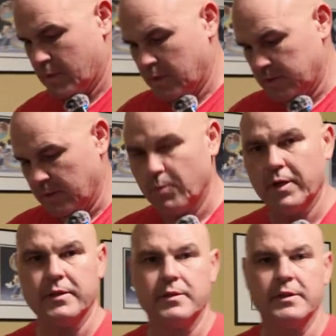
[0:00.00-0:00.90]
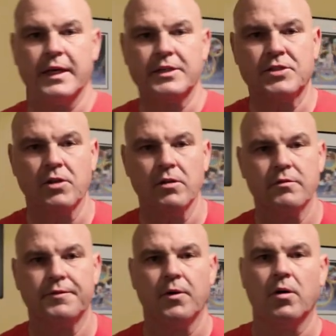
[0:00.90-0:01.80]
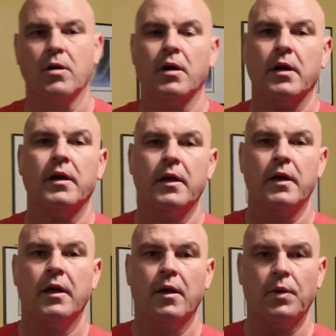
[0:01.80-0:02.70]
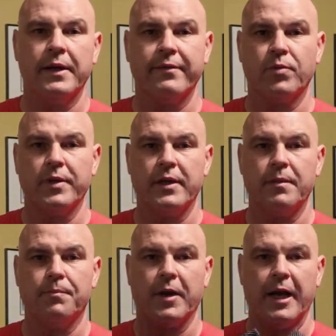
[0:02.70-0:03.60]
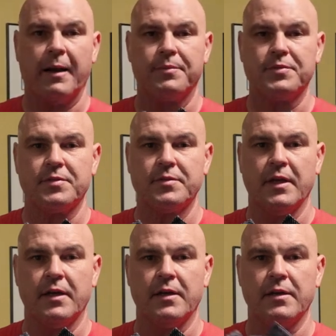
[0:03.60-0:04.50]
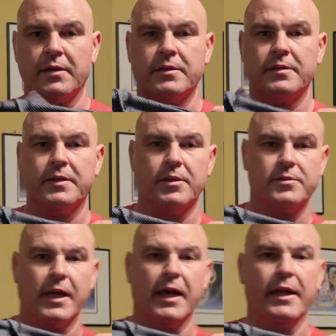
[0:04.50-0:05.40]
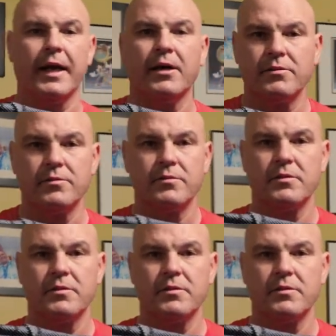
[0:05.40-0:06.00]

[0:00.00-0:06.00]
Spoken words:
Somewhat nice shirt for whenever we perhaps dine out,